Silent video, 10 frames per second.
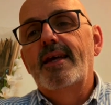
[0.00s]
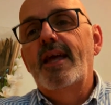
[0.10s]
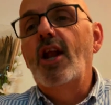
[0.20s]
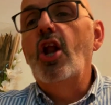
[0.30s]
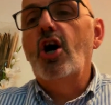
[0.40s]

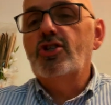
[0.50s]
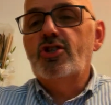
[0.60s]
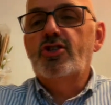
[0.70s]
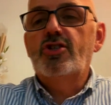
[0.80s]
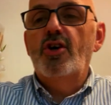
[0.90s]
He
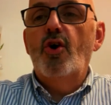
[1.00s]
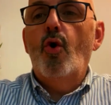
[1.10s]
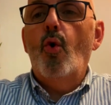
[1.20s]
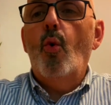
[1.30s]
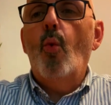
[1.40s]
lost
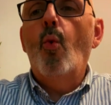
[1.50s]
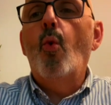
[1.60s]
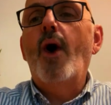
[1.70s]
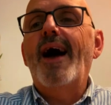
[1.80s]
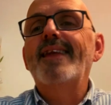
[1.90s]

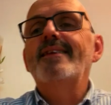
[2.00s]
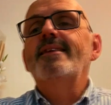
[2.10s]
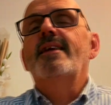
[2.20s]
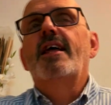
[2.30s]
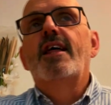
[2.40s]

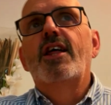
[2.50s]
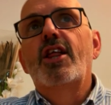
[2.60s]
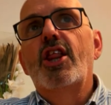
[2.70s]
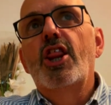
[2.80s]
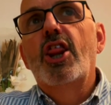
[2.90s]

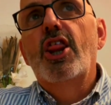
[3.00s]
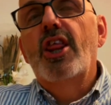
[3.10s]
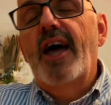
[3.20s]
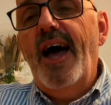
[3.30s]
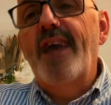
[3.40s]

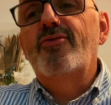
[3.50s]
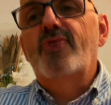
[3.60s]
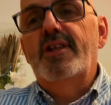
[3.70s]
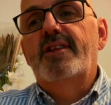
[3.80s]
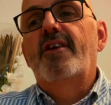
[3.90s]

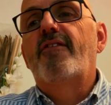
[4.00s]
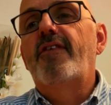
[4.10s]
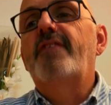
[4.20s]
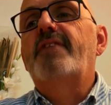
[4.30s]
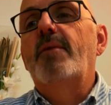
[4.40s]

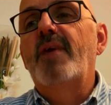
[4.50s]
150